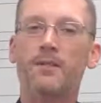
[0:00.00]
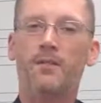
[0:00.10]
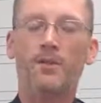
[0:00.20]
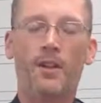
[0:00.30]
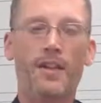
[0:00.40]

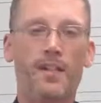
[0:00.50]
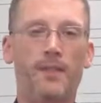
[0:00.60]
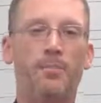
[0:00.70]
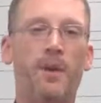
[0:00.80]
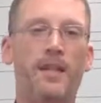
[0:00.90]
utilize that
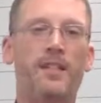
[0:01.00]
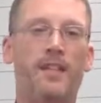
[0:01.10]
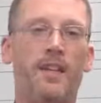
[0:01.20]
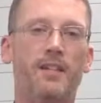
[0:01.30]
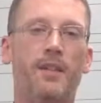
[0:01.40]
to
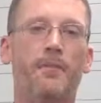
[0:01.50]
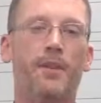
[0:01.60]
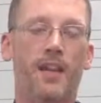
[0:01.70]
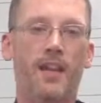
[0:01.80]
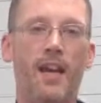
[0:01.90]
practice at a tempo
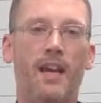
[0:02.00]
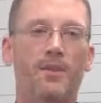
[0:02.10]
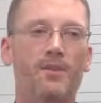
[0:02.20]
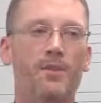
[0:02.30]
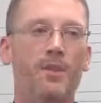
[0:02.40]
that
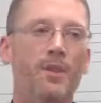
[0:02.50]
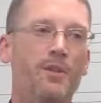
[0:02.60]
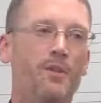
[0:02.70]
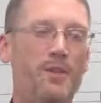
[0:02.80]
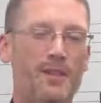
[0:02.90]
allows you
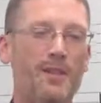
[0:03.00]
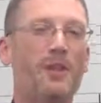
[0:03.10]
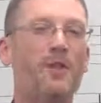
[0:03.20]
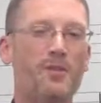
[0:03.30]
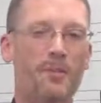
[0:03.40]
to be as
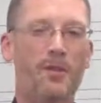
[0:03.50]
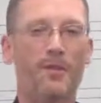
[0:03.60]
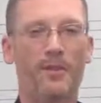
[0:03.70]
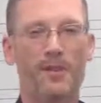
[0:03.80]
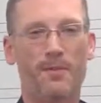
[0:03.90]
close to
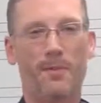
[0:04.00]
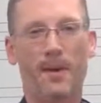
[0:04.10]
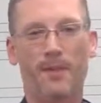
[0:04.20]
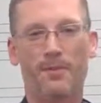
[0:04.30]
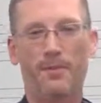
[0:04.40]
perfect as
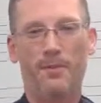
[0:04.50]
possible.